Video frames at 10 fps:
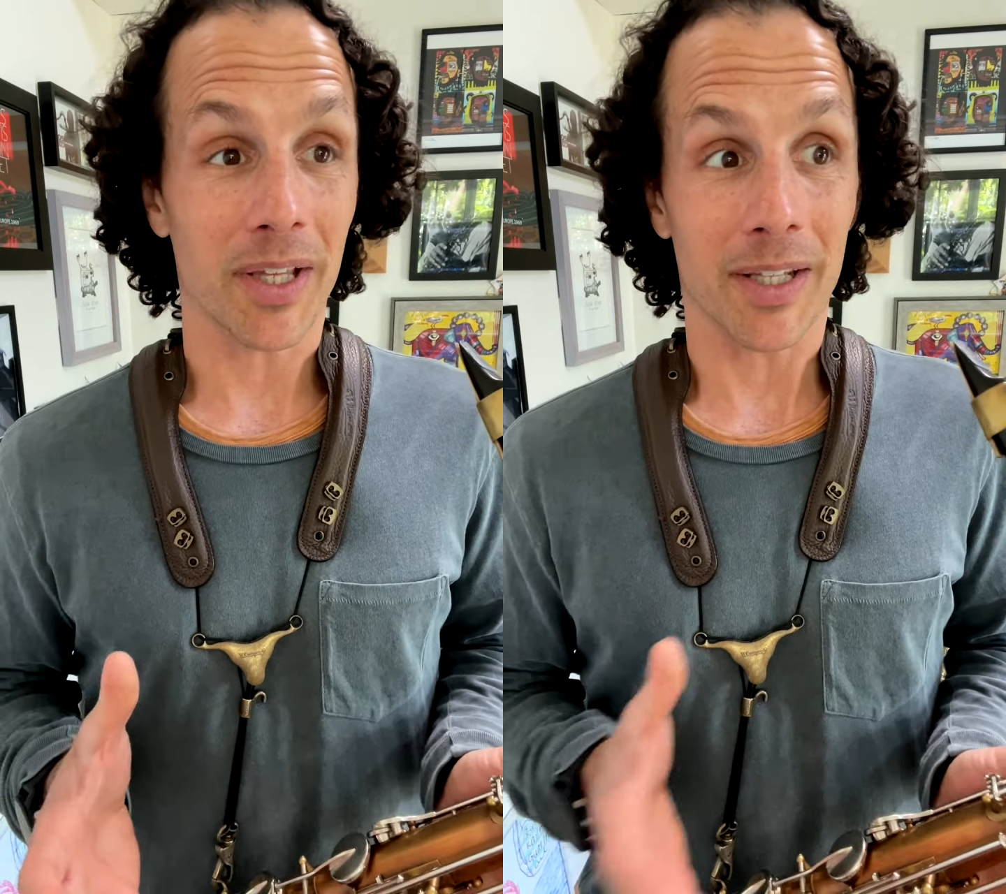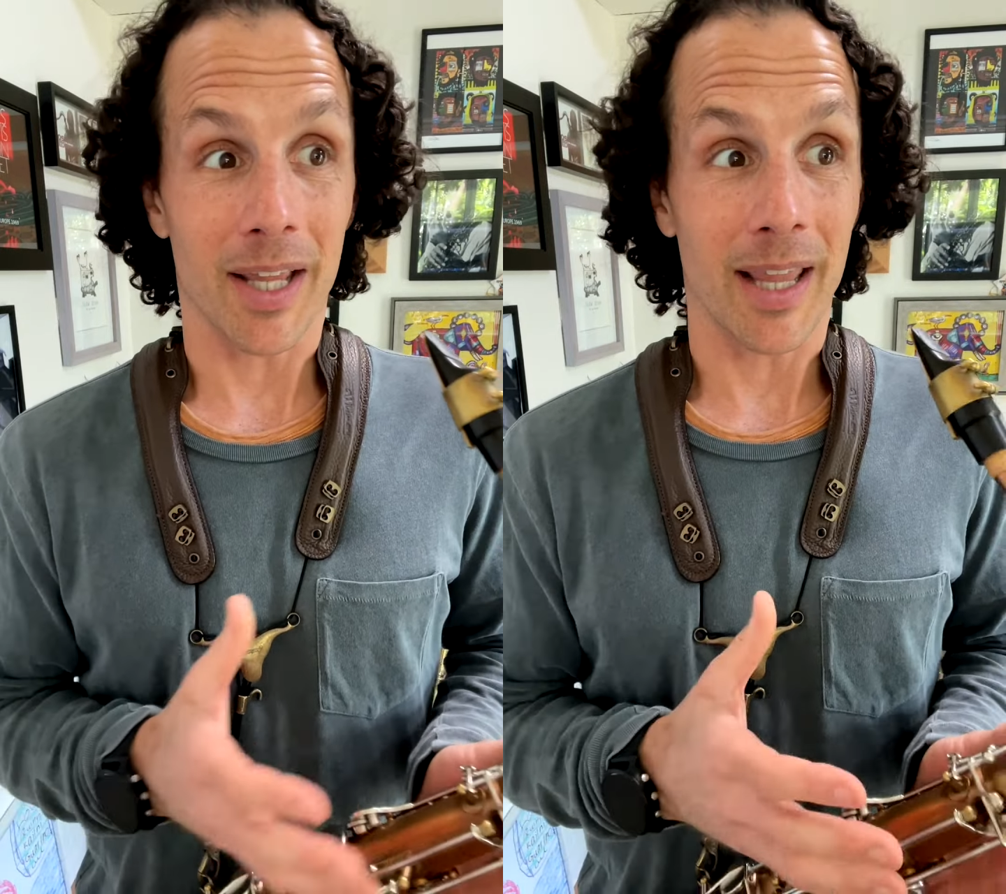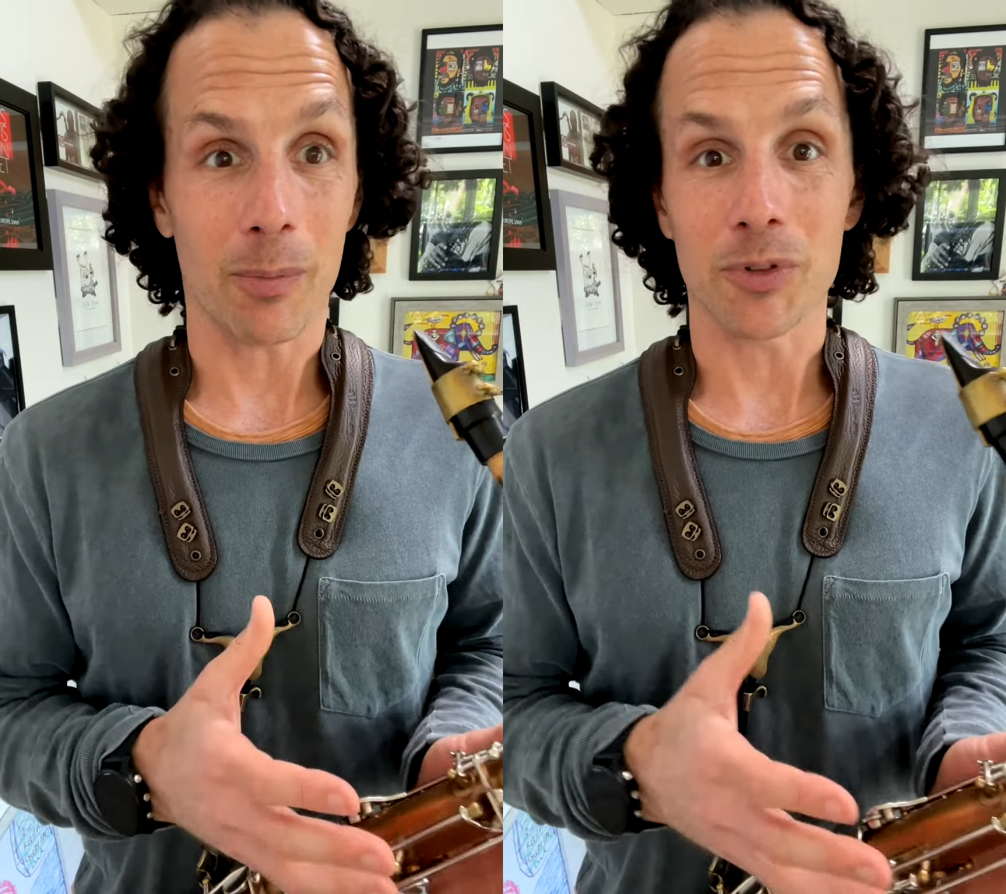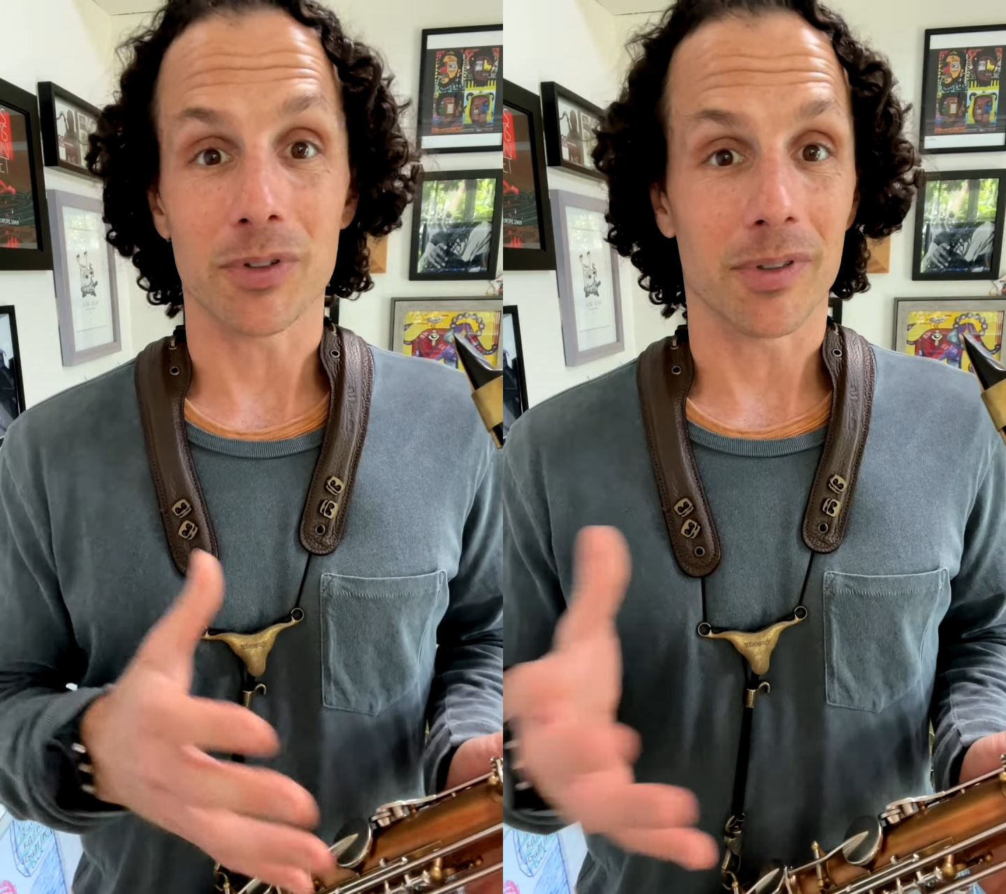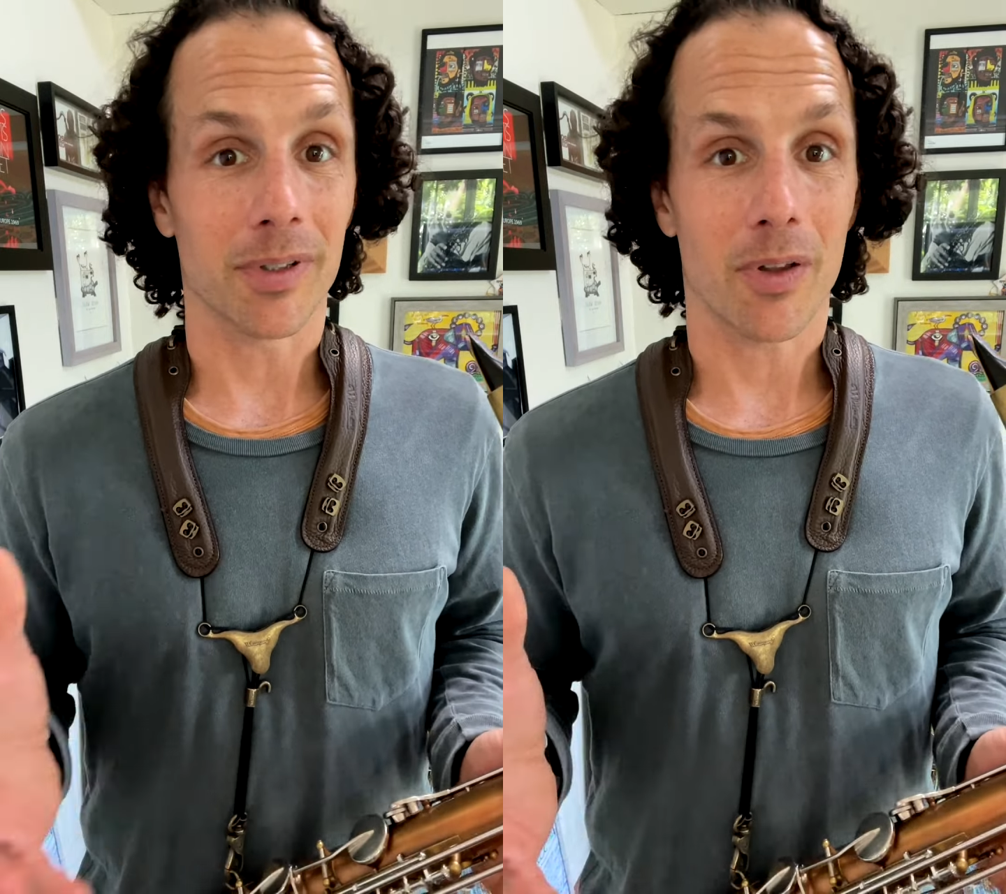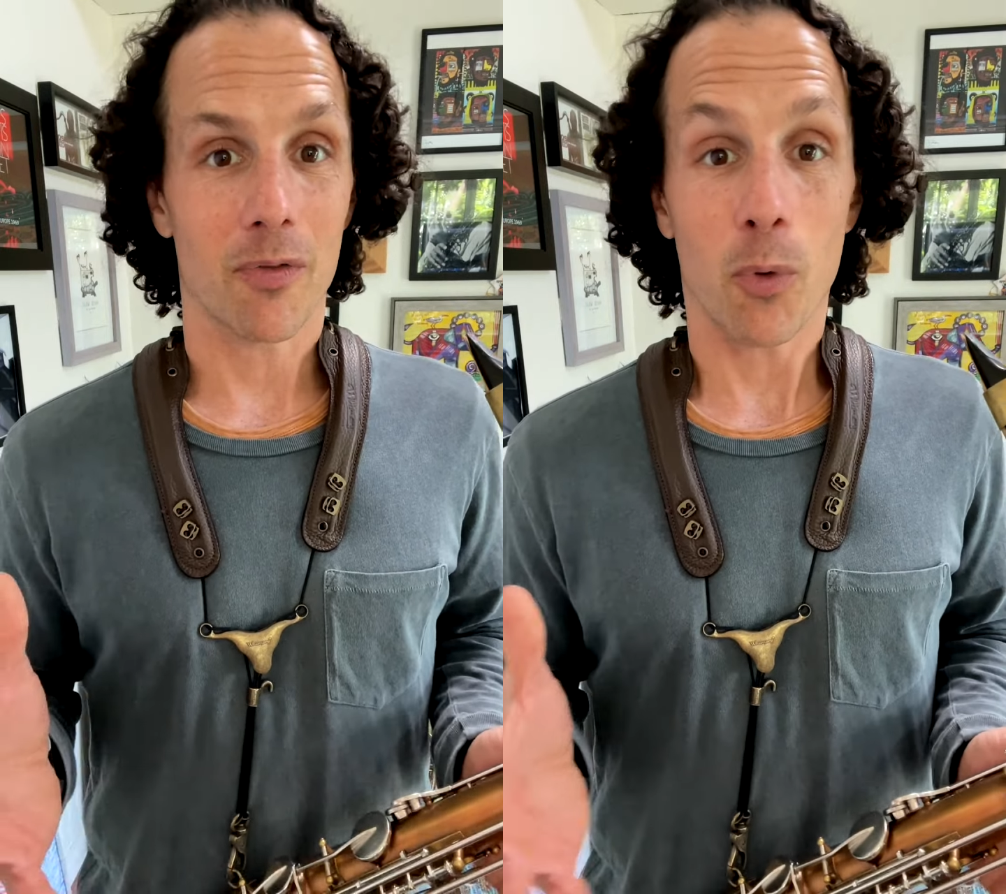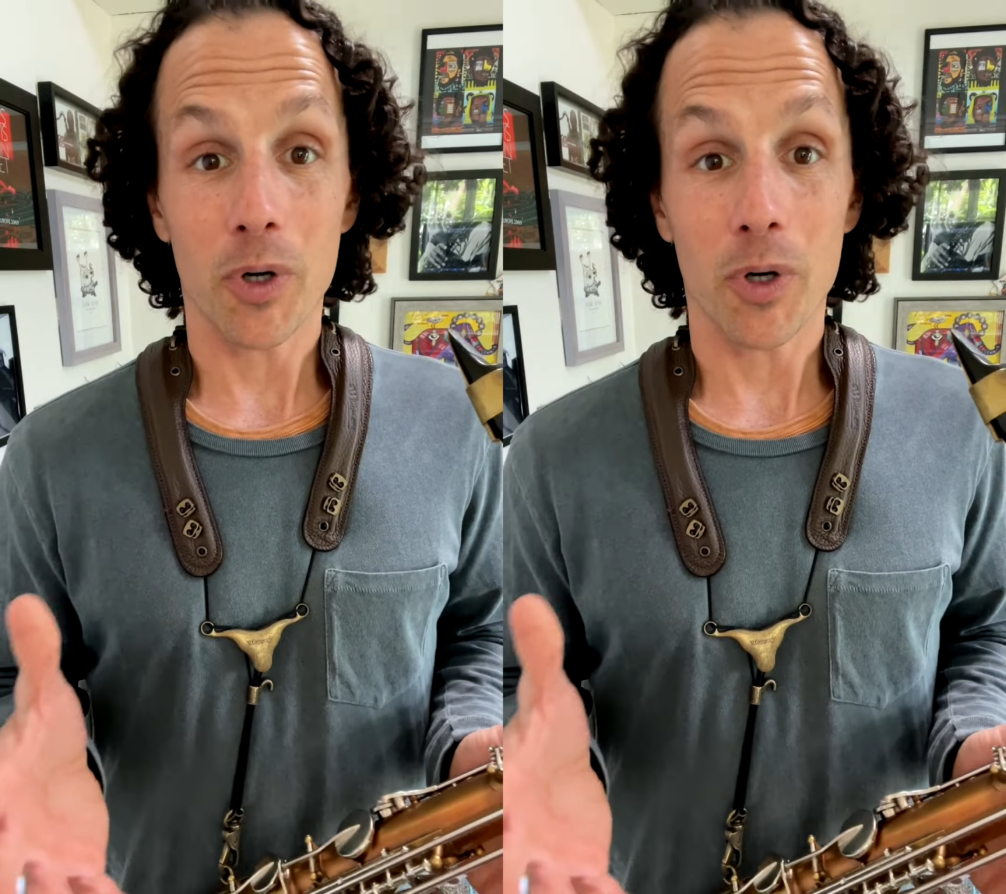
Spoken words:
And that was 4